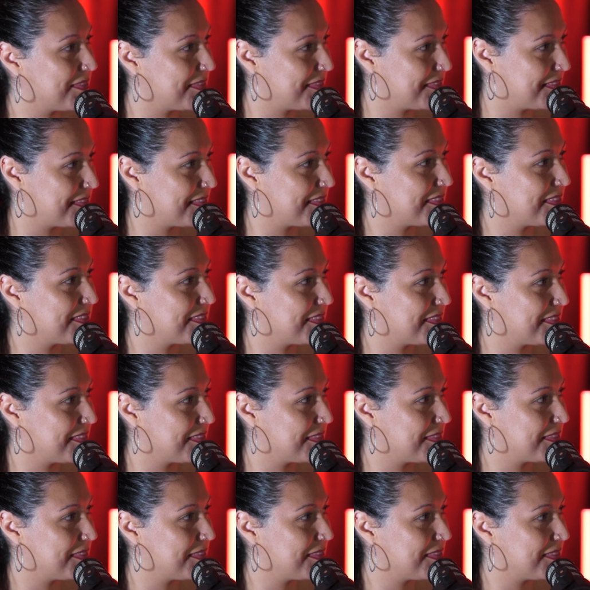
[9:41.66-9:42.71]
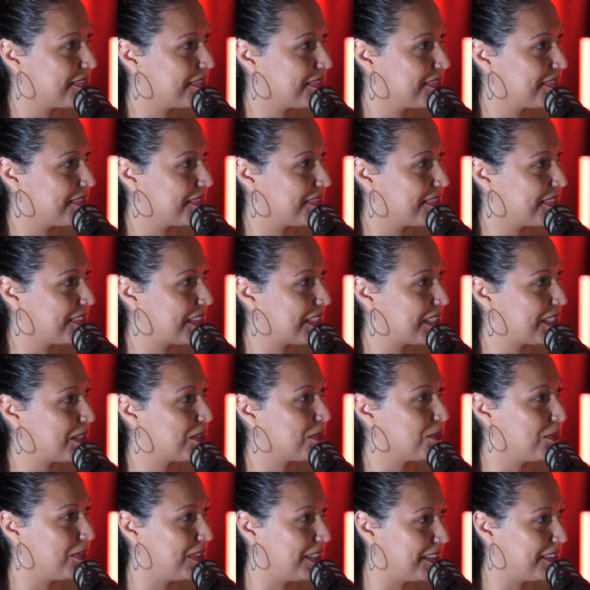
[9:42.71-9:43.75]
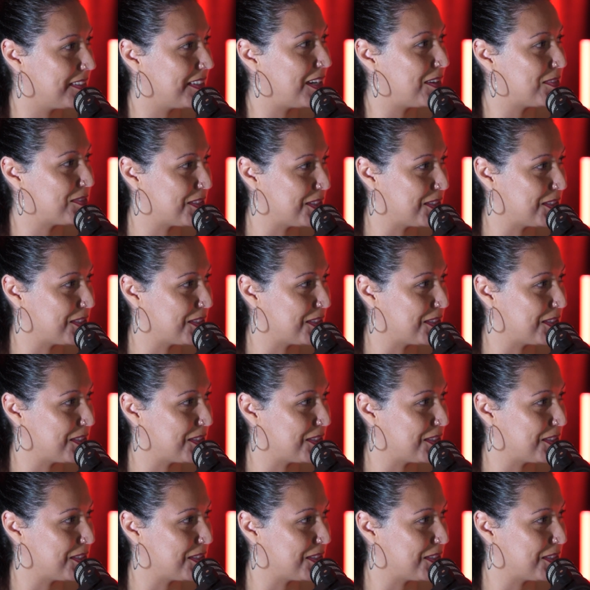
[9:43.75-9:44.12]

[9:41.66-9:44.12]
cancelled because there was flooding after the fires,